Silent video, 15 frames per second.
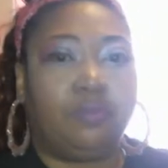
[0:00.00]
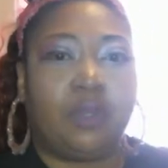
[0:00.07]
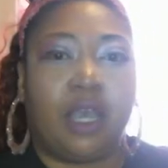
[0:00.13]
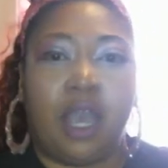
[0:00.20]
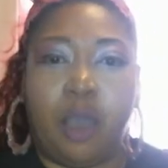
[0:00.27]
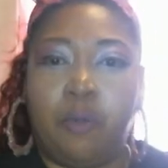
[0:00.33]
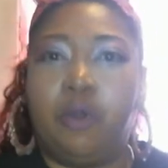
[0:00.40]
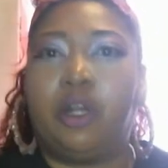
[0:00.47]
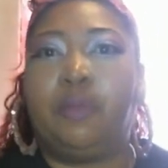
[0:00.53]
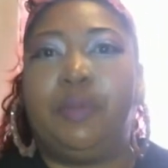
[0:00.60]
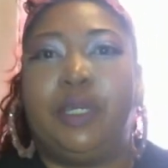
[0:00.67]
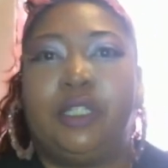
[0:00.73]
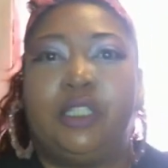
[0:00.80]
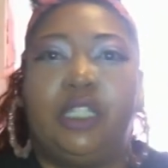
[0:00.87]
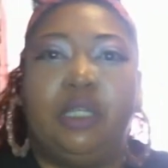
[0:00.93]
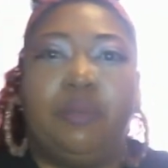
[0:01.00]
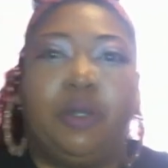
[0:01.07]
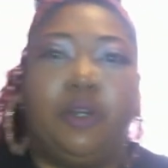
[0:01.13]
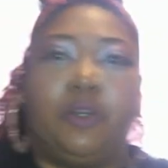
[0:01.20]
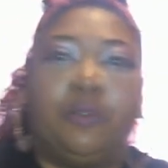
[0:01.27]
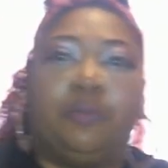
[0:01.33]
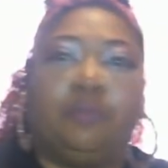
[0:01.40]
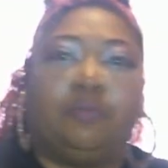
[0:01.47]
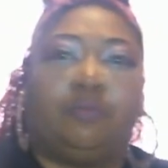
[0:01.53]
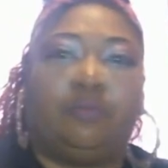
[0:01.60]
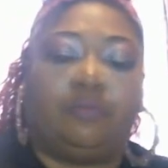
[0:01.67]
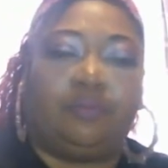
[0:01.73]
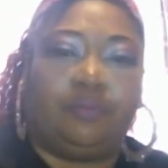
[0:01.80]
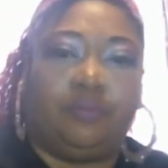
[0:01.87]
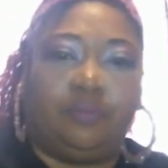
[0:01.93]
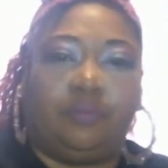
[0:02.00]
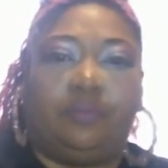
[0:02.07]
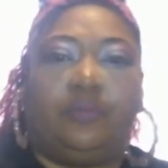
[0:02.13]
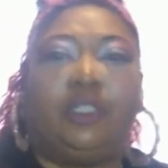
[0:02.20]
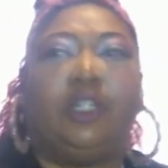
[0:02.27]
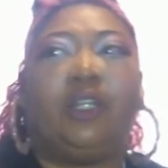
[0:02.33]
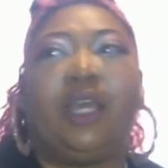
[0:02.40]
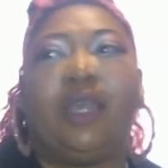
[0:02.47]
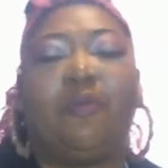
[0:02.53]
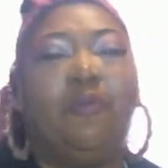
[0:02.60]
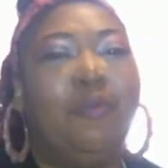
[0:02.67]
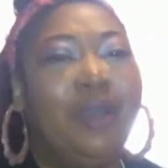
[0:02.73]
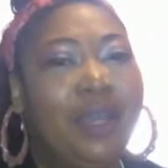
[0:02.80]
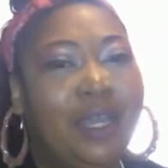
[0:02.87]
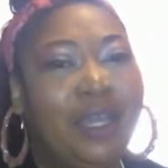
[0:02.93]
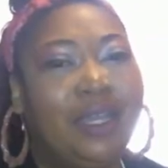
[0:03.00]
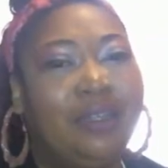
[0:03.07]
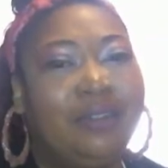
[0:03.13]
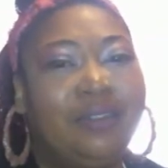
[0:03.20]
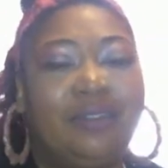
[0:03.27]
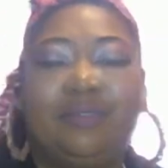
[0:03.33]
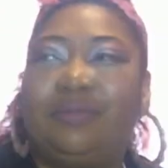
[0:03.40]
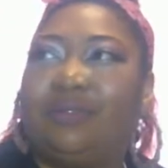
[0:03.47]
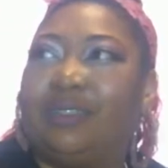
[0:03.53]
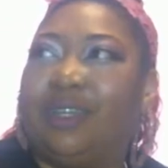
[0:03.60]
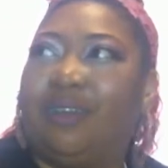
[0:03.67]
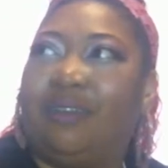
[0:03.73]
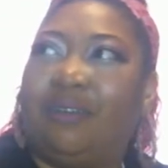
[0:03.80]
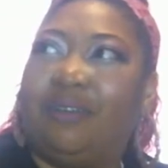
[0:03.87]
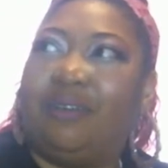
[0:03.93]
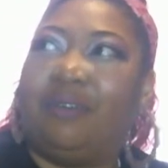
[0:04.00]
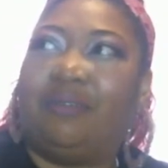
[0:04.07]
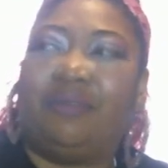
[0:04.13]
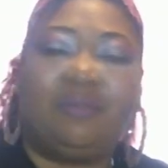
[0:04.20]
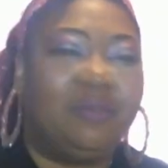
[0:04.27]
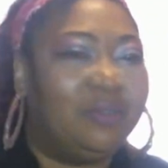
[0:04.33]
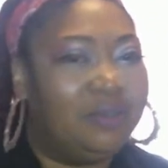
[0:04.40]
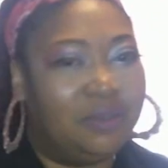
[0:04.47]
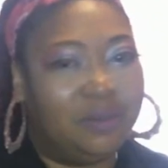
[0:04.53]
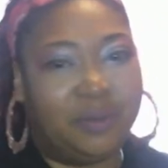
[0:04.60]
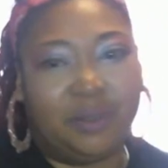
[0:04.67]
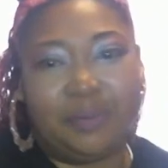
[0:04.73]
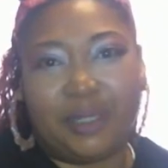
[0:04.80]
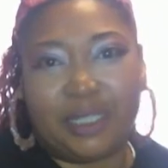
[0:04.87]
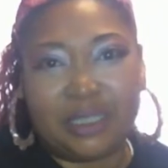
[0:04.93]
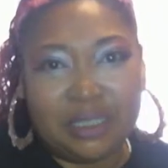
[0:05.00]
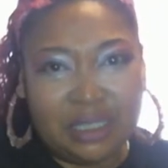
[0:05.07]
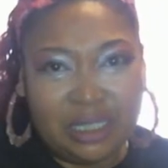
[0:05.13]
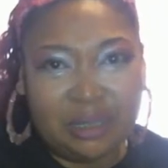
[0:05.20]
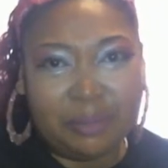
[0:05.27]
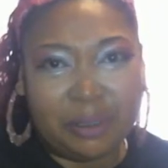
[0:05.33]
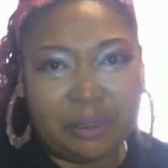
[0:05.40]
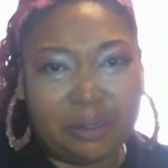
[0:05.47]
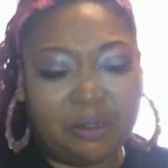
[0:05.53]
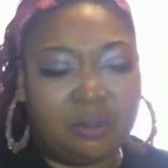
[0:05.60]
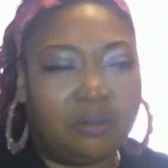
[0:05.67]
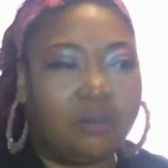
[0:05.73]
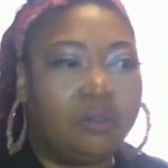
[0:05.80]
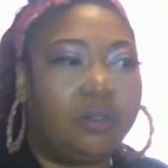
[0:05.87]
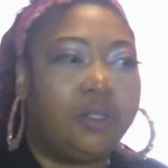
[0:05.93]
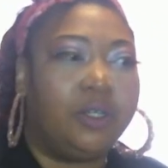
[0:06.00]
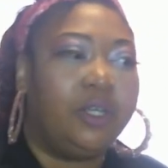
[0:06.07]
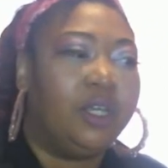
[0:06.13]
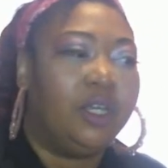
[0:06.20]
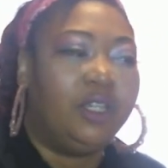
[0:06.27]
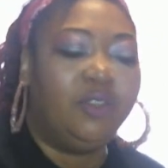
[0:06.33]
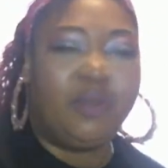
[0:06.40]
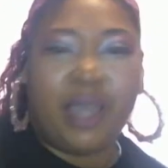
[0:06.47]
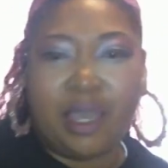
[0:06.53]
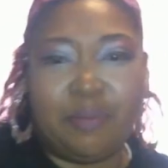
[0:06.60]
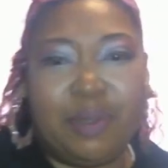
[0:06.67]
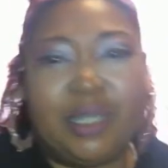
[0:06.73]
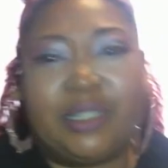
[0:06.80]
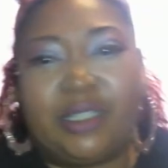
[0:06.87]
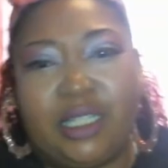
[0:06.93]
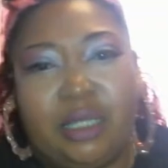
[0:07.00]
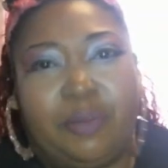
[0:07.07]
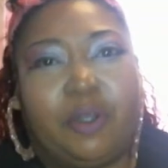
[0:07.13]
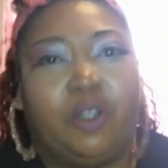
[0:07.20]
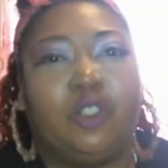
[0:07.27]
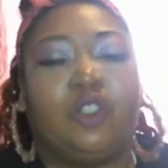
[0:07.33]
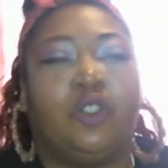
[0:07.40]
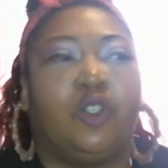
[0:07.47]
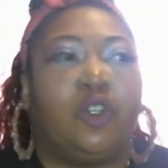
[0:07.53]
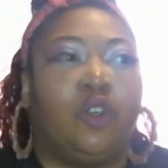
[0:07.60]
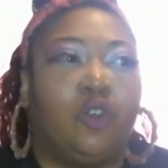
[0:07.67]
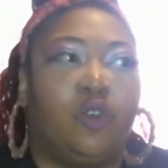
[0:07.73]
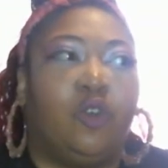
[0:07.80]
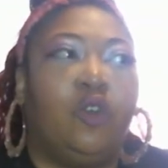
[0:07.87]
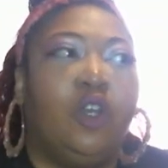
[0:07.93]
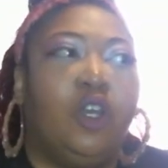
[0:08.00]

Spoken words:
I want to be a T-Bird. They're like, what? No, you don't want to be a T-Bird. You can't be a T-Bird, you're a girl.